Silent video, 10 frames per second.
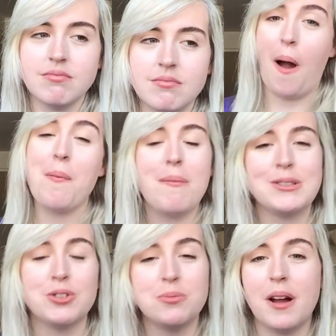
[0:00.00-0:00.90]
I promise
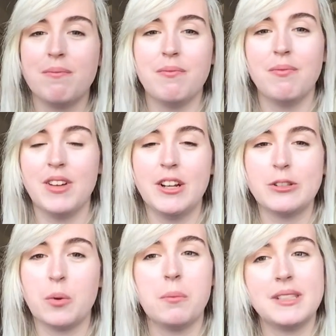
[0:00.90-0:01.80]
all my videos
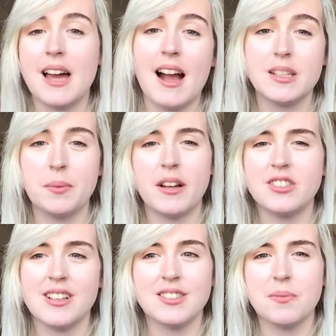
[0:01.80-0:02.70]
won't be tags, but I just
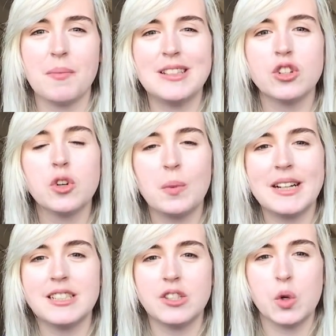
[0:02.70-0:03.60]
think it's a good way
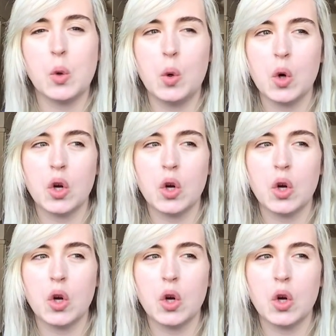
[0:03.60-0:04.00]
to talk.